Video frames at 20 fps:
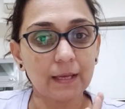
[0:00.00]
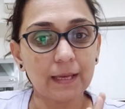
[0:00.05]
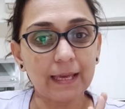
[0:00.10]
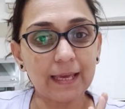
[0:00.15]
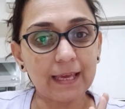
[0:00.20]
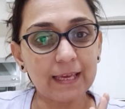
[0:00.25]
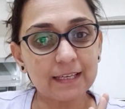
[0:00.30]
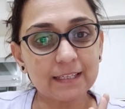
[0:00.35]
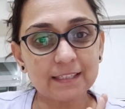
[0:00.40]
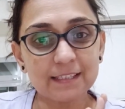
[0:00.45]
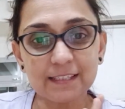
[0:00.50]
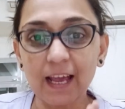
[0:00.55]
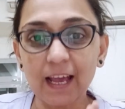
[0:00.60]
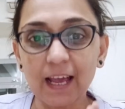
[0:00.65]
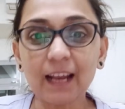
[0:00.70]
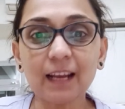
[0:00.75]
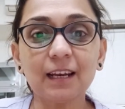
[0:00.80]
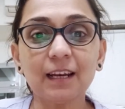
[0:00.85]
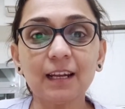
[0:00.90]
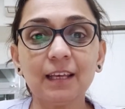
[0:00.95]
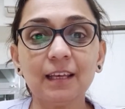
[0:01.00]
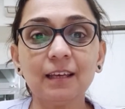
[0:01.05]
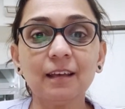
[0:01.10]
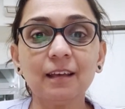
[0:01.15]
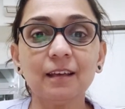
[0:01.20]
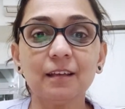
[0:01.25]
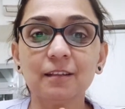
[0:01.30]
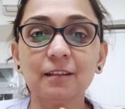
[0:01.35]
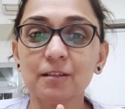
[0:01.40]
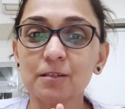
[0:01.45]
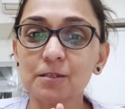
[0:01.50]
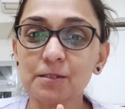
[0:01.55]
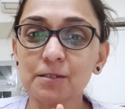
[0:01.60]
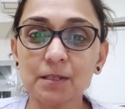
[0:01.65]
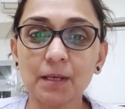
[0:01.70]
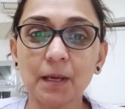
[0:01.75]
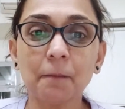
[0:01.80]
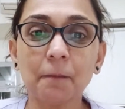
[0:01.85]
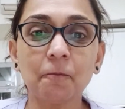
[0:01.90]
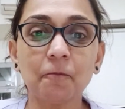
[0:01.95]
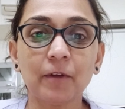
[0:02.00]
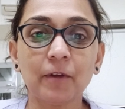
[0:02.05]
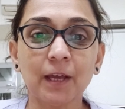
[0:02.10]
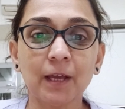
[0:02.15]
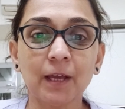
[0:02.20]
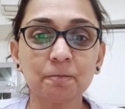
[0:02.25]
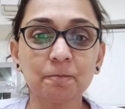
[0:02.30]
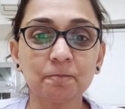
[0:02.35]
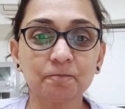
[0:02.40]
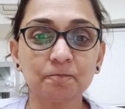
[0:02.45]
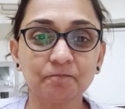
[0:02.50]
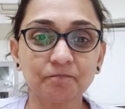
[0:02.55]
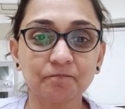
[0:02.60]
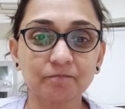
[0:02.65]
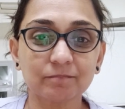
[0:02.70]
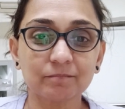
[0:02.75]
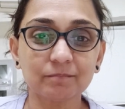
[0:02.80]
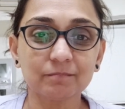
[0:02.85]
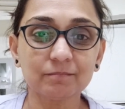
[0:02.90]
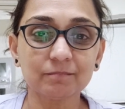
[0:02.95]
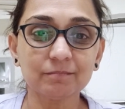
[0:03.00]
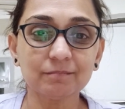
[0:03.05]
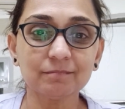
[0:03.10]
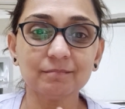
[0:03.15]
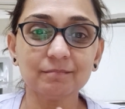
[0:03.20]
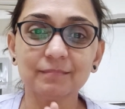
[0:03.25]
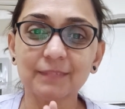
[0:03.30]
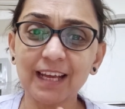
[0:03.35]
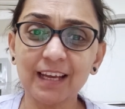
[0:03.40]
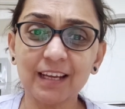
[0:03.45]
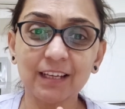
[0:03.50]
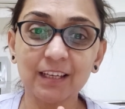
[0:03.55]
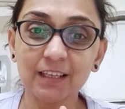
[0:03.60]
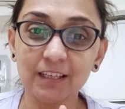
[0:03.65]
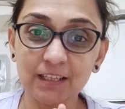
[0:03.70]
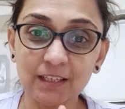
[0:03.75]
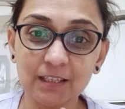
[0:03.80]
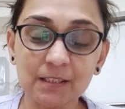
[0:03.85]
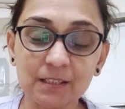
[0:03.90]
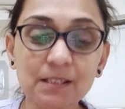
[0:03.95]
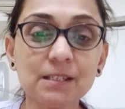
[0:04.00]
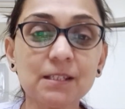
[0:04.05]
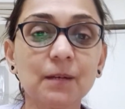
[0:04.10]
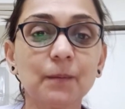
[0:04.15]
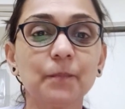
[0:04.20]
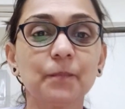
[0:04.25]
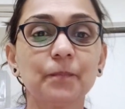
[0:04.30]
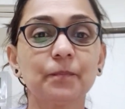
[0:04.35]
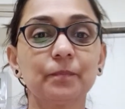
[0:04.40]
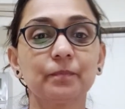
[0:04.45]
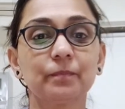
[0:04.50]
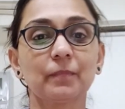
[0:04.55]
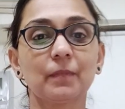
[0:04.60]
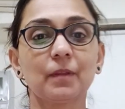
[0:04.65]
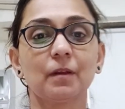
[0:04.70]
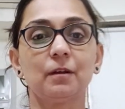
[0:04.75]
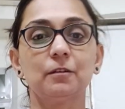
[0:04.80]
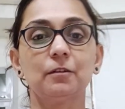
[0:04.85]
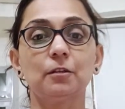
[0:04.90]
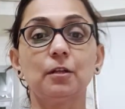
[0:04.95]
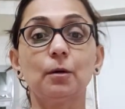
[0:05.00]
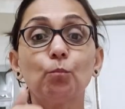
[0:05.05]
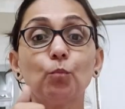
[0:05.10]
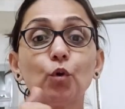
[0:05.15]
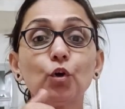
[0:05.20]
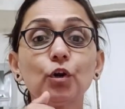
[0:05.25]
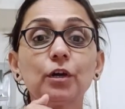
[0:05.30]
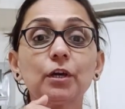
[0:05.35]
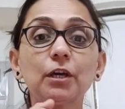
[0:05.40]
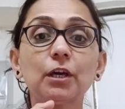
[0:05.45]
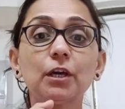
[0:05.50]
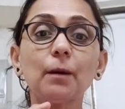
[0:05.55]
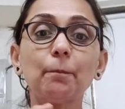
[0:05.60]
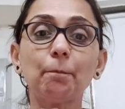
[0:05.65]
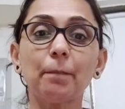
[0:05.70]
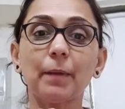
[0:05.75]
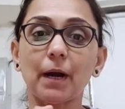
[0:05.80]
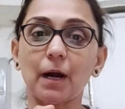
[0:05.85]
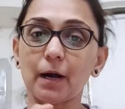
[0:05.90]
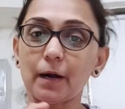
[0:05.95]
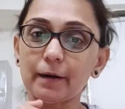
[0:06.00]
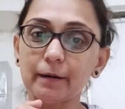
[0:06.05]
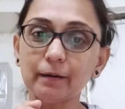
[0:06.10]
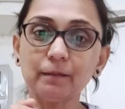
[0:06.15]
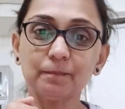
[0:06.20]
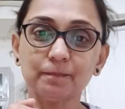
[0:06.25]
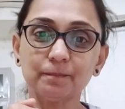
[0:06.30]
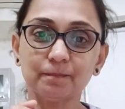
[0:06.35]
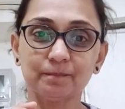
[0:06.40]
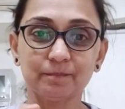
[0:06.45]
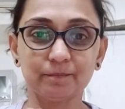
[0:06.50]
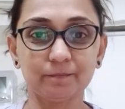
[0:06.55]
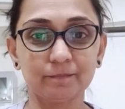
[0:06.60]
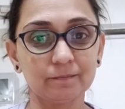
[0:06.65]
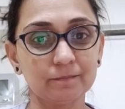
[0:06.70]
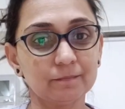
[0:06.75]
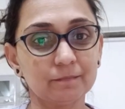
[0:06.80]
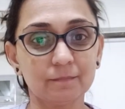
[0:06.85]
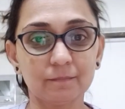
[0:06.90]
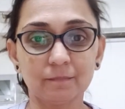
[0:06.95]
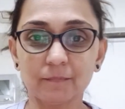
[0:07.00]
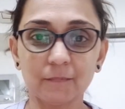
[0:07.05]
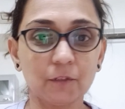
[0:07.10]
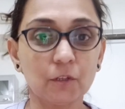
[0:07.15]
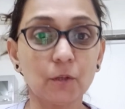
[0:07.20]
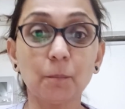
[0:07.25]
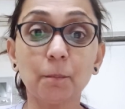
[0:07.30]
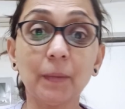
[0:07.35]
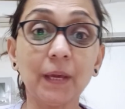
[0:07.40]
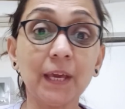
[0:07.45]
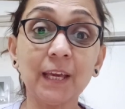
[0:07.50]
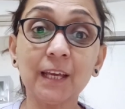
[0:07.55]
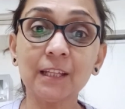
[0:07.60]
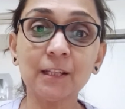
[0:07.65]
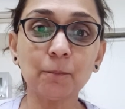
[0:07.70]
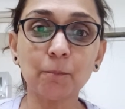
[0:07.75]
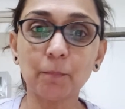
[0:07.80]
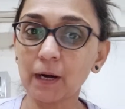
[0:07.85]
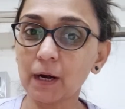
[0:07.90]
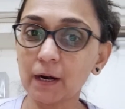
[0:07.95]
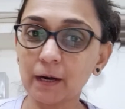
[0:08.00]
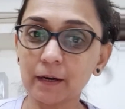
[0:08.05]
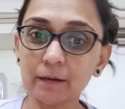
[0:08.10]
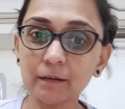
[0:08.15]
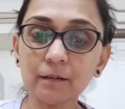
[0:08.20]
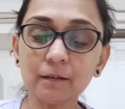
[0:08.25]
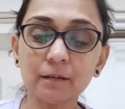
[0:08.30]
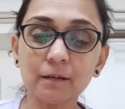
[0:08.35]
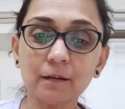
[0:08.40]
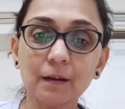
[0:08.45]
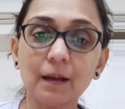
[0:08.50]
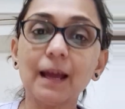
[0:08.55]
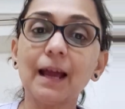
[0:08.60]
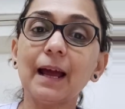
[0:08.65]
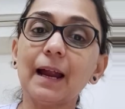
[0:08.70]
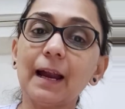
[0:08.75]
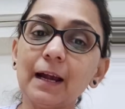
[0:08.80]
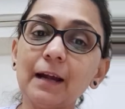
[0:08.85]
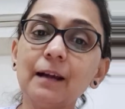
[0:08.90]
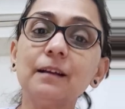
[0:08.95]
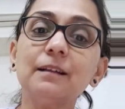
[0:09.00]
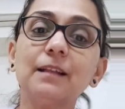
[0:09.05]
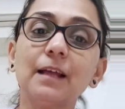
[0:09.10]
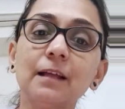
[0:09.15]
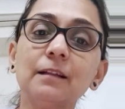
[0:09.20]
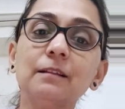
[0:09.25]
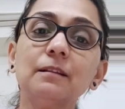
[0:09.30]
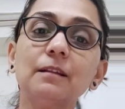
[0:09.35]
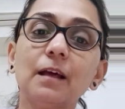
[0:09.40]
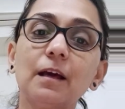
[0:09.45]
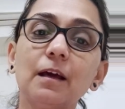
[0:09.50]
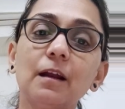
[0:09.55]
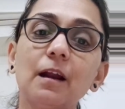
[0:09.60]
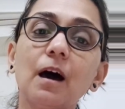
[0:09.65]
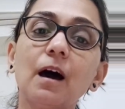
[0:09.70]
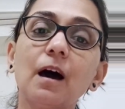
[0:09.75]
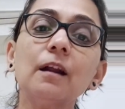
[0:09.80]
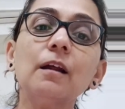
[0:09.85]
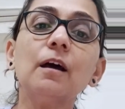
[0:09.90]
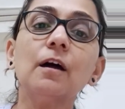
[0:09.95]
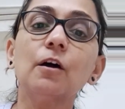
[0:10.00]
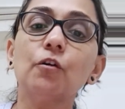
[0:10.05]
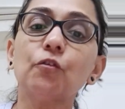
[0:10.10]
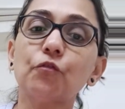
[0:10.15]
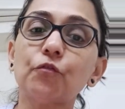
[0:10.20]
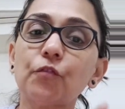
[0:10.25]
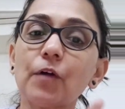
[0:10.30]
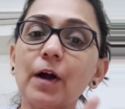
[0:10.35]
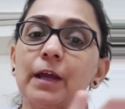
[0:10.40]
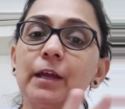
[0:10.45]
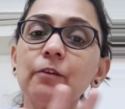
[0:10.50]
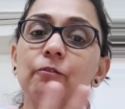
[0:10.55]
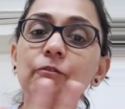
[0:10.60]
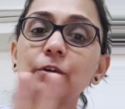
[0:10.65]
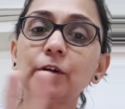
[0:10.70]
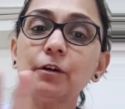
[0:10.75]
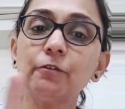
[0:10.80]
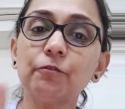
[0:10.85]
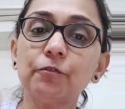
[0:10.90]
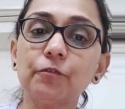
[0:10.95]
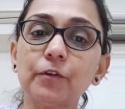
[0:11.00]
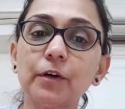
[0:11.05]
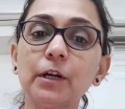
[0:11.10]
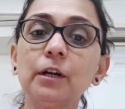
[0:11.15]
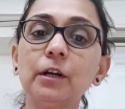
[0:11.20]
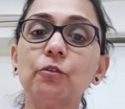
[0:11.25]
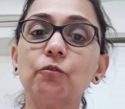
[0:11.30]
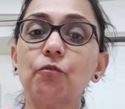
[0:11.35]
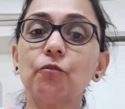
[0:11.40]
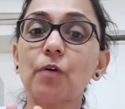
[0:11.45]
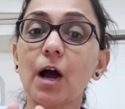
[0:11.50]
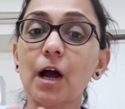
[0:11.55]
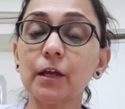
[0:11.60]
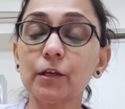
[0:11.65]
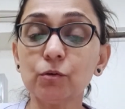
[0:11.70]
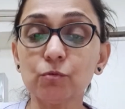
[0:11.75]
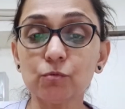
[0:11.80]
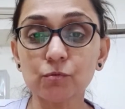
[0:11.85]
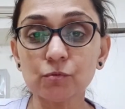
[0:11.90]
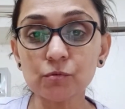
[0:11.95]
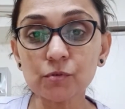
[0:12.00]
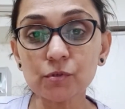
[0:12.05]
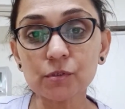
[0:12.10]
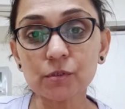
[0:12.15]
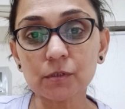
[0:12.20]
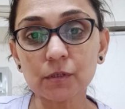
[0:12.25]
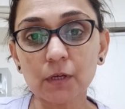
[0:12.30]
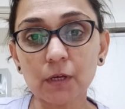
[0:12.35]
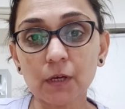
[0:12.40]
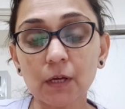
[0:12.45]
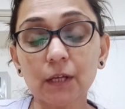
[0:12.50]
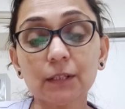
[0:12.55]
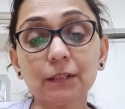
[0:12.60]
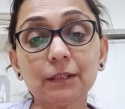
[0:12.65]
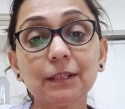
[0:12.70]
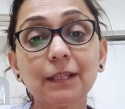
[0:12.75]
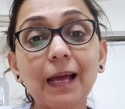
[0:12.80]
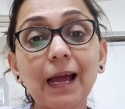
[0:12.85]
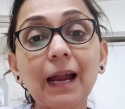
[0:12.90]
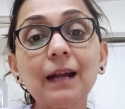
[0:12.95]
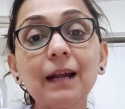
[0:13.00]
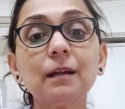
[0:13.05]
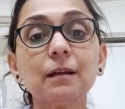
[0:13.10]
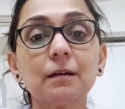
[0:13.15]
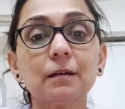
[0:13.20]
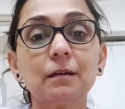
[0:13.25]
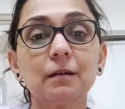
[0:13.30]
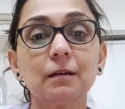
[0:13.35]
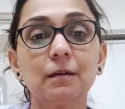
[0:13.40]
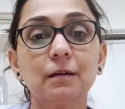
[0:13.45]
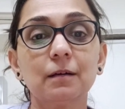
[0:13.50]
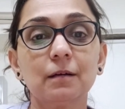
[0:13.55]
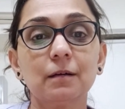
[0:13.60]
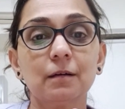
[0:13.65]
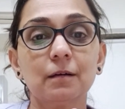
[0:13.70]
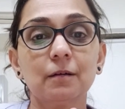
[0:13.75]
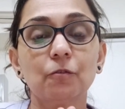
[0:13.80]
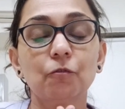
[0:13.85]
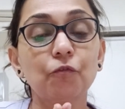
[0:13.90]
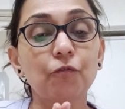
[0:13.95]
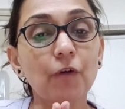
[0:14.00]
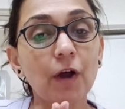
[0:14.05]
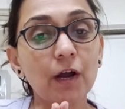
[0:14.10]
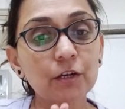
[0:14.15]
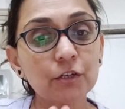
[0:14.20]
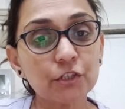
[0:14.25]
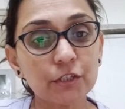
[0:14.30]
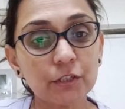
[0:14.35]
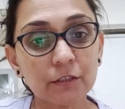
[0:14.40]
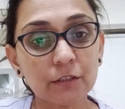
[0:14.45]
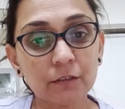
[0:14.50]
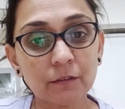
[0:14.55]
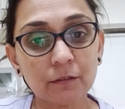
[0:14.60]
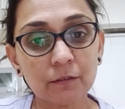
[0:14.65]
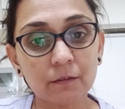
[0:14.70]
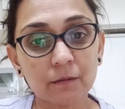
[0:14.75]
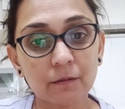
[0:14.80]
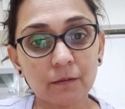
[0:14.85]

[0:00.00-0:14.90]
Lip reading: Exactly in the same way, there is the mukhya prana, the main prana, and then there are five different vayus that function